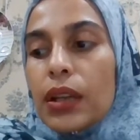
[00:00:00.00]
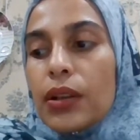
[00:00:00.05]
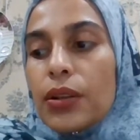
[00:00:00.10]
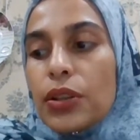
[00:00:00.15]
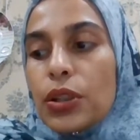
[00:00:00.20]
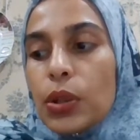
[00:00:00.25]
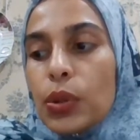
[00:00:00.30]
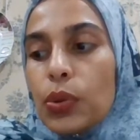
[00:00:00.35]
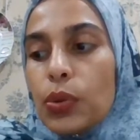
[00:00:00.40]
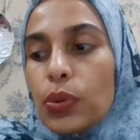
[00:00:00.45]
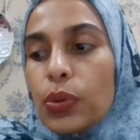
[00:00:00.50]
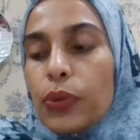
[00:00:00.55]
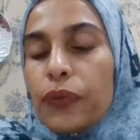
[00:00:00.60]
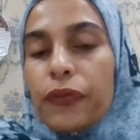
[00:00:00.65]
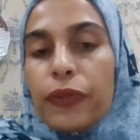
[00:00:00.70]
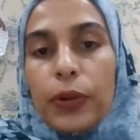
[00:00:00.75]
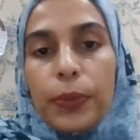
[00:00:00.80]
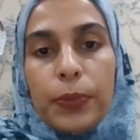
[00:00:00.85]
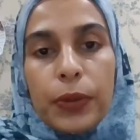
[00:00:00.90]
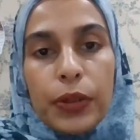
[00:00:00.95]
So
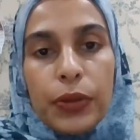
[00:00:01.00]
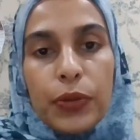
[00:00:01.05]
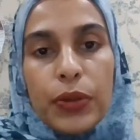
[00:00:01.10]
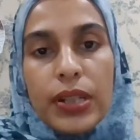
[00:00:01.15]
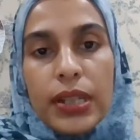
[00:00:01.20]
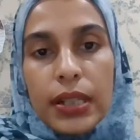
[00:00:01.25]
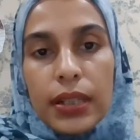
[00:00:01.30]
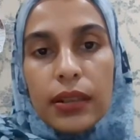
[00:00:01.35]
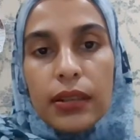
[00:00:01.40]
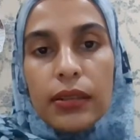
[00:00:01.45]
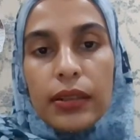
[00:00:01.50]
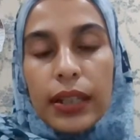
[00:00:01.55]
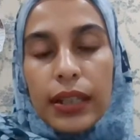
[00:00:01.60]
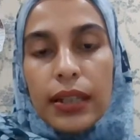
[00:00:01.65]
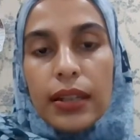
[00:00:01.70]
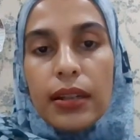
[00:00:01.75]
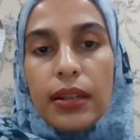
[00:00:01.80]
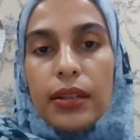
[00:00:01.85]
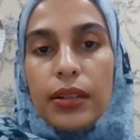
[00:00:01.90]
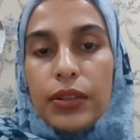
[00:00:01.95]
for producer,
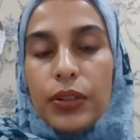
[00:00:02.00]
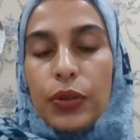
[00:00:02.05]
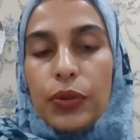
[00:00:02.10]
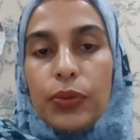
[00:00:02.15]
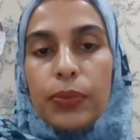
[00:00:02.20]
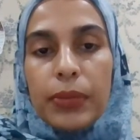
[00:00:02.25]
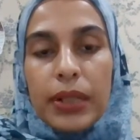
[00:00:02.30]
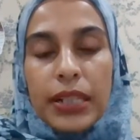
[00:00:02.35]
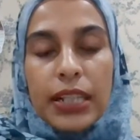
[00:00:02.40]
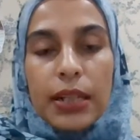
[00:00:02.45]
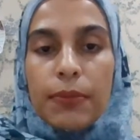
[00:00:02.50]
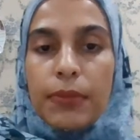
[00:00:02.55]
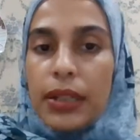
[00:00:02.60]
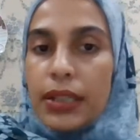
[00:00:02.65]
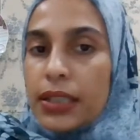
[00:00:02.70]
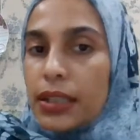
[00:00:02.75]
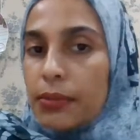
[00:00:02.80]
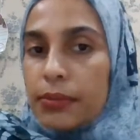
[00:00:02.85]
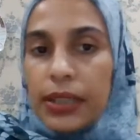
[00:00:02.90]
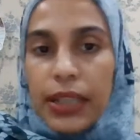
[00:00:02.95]
yeah, so
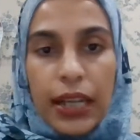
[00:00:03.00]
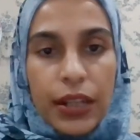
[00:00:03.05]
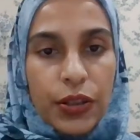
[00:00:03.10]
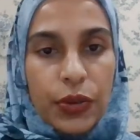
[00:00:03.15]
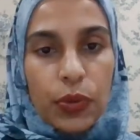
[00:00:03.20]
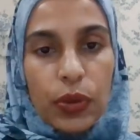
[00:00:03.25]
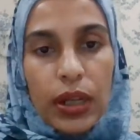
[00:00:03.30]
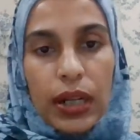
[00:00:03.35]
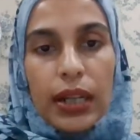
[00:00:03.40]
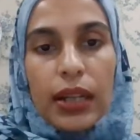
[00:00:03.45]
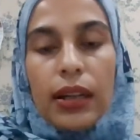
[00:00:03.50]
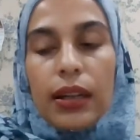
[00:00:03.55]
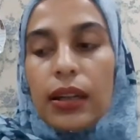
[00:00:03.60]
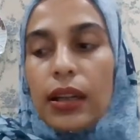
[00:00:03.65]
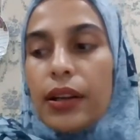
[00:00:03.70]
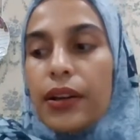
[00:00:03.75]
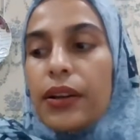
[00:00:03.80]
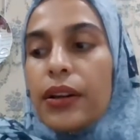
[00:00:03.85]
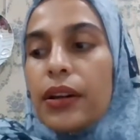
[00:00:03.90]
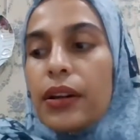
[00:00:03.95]
macam-macam tax juga.
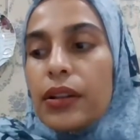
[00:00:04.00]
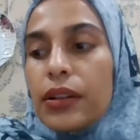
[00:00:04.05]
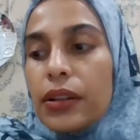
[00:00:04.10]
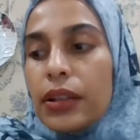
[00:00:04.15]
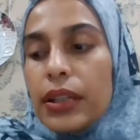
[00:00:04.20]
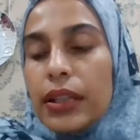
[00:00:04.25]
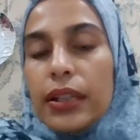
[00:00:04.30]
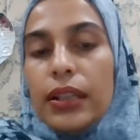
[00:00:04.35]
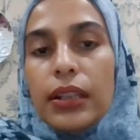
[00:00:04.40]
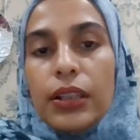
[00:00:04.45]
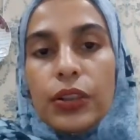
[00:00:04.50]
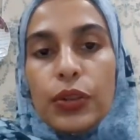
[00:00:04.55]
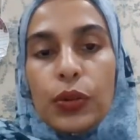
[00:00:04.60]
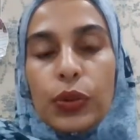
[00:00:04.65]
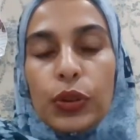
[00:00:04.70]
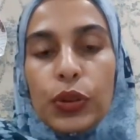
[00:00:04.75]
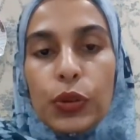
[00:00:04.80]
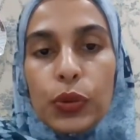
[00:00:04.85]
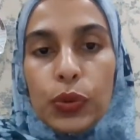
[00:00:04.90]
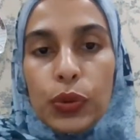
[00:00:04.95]
Yeah,
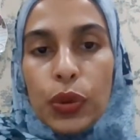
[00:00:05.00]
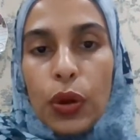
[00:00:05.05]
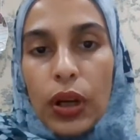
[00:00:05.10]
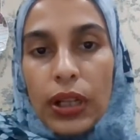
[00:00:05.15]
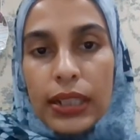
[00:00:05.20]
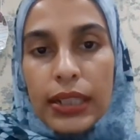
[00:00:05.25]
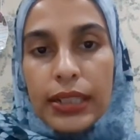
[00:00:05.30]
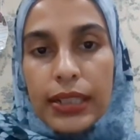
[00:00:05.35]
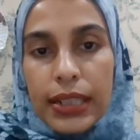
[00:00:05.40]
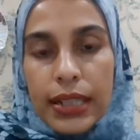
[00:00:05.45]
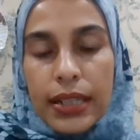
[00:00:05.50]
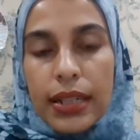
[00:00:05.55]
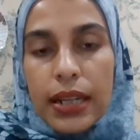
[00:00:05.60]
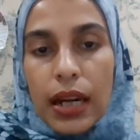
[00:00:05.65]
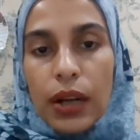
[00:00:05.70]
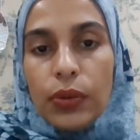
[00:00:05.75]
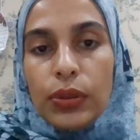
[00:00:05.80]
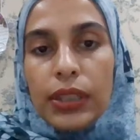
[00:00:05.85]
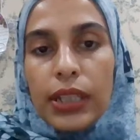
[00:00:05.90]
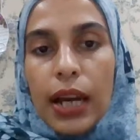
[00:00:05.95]
so $2 just
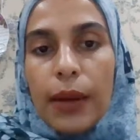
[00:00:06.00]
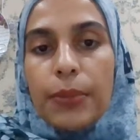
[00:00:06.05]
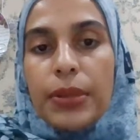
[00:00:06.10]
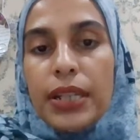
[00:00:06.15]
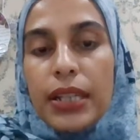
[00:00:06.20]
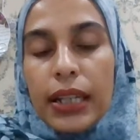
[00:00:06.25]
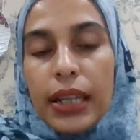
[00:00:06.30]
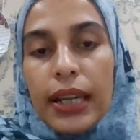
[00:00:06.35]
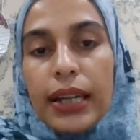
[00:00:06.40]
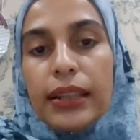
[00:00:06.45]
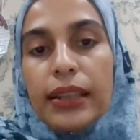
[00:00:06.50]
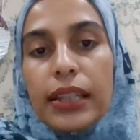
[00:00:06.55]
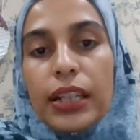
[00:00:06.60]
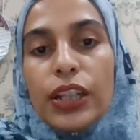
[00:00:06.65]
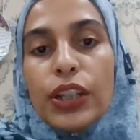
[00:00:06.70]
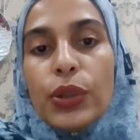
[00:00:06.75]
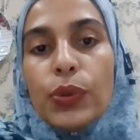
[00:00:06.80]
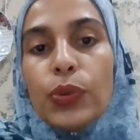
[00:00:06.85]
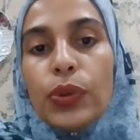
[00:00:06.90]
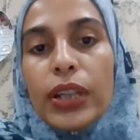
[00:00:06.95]
now times dengan the
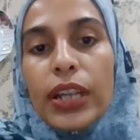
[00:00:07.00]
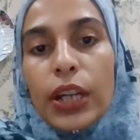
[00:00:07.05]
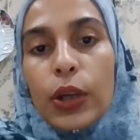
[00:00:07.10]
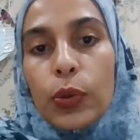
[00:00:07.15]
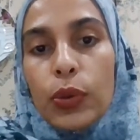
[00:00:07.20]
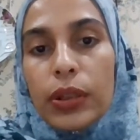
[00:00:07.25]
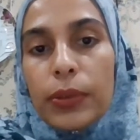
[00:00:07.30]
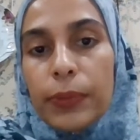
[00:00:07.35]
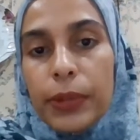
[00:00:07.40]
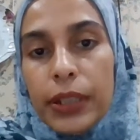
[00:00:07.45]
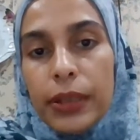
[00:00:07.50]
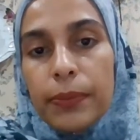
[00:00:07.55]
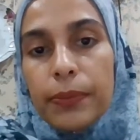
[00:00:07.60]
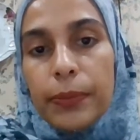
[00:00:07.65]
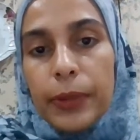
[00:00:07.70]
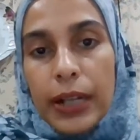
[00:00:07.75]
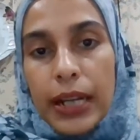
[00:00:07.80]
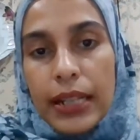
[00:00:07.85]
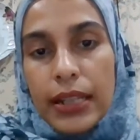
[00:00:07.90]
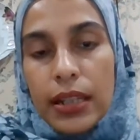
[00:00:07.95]
new equilibrium
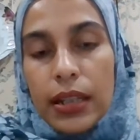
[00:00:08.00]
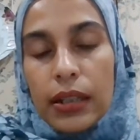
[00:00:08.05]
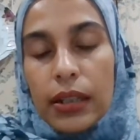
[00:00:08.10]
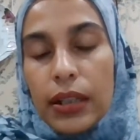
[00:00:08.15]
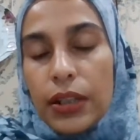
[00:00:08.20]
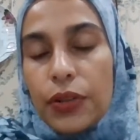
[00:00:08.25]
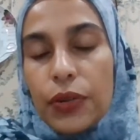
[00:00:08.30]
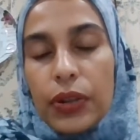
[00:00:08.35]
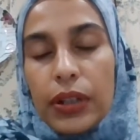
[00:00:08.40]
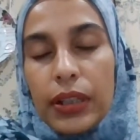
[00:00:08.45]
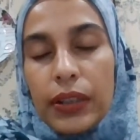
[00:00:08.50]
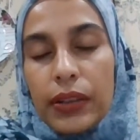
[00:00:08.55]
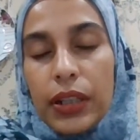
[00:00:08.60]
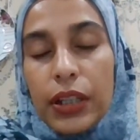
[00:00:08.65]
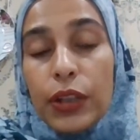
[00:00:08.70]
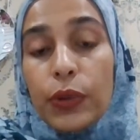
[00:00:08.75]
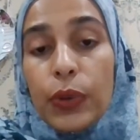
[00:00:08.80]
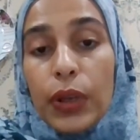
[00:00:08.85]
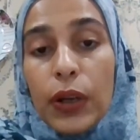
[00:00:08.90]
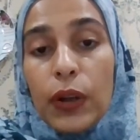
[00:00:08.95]
price. Sorry, the
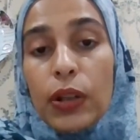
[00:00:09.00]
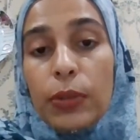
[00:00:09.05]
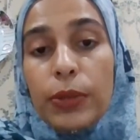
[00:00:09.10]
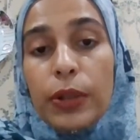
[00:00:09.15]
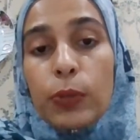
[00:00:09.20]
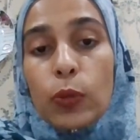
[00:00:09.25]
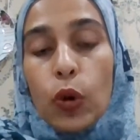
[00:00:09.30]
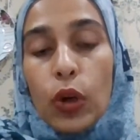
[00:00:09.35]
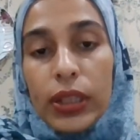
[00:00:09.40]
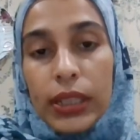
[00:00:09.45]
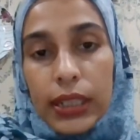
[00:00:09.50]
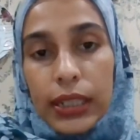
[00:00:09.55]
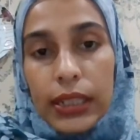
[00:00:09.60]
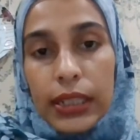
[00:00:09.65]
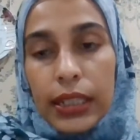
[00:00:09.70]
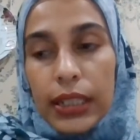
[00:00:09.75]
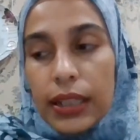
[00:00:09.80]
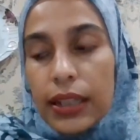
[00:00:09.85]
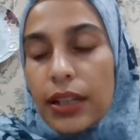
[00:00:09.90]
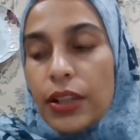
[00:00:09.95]
new equilibrium
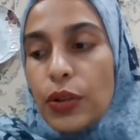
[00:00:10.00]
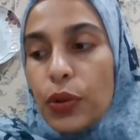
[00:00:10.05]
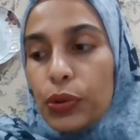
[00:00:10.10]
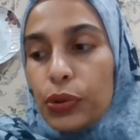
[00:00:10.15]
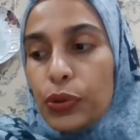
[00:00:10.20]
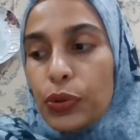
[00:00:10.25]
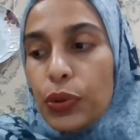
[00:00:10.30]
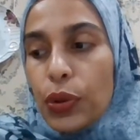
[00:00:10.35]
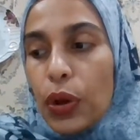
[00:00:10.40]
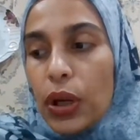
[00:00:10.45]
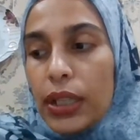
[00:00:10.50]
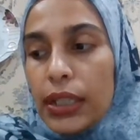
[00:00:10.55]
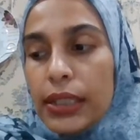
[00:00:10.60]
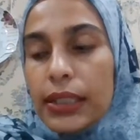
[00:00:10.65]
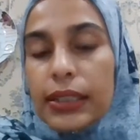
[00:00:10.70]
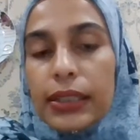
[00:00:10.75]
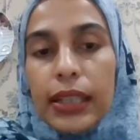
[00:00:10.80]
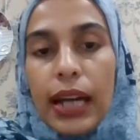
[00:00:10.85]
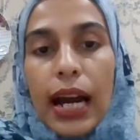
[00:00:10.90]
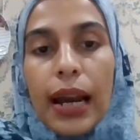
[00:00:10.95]
quantity. Yeah, so $2
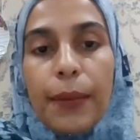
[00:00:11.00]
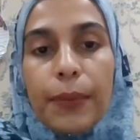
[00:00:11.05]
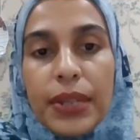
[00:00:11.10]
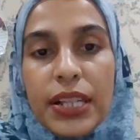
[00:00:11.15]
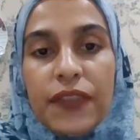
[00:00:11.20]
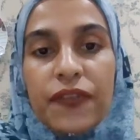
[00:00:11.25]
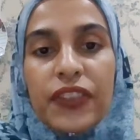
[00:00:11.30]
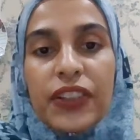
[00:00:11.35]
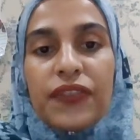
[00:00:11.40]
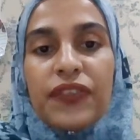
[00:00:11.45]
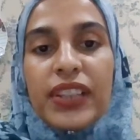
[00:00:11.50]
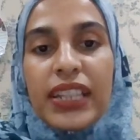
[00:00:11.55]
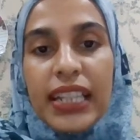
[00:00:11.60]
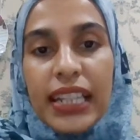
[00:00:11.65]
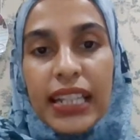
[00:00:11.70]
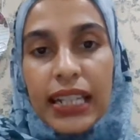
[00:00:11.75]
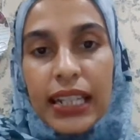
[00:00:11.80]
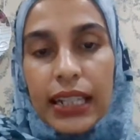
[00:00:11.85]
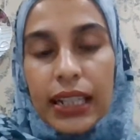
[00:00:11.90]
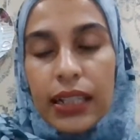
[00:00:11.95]
times
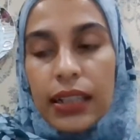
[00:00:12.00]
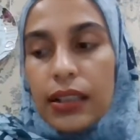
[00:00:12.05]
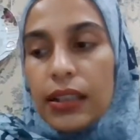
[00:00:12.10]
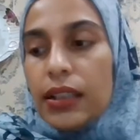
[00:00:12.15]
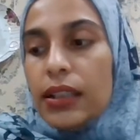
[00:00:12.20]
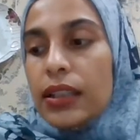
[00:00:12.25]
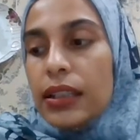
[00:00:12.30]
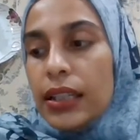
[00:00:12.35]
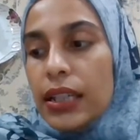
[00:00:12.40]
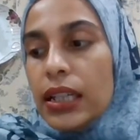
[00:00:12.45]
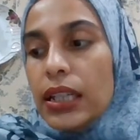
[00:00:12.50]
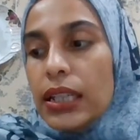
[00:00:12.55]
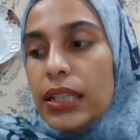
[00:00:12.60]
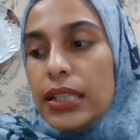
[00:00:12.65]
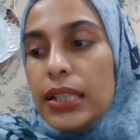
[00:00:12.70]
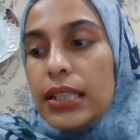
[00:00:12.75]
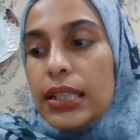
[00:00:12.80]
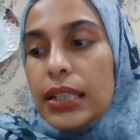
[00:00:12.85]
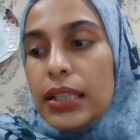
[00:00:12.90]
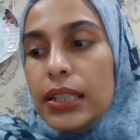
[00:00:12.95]
15. Yeah, it
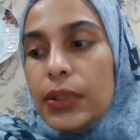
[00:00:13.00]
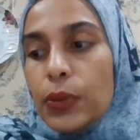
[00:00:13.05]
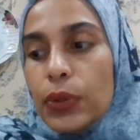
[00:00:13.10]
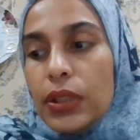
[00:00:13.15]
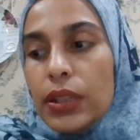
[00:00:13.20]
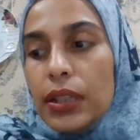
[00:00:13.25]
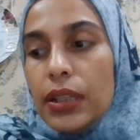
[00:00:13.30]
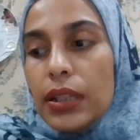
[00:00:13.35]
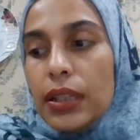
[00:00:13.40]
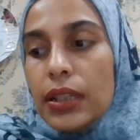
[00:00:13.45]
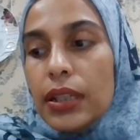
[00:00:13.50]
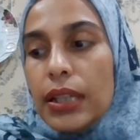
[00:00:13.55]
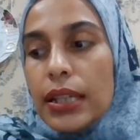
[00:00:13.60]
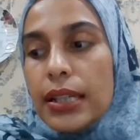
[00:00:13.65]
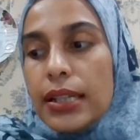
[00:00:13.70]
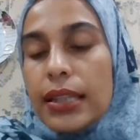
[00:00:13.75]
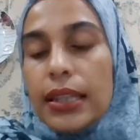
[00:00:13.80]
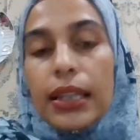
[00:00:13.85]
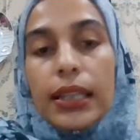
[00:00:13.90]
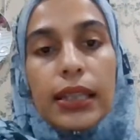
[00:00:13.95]

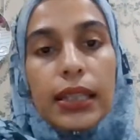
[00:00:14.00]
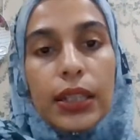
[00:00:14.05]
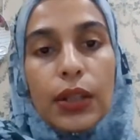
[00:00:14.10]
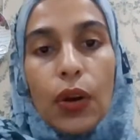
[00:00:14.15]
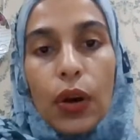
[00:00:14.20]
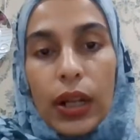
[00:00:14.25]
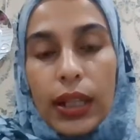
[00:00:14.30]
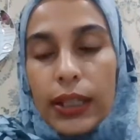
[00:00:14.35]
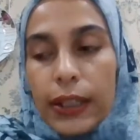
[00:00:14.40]
is $30.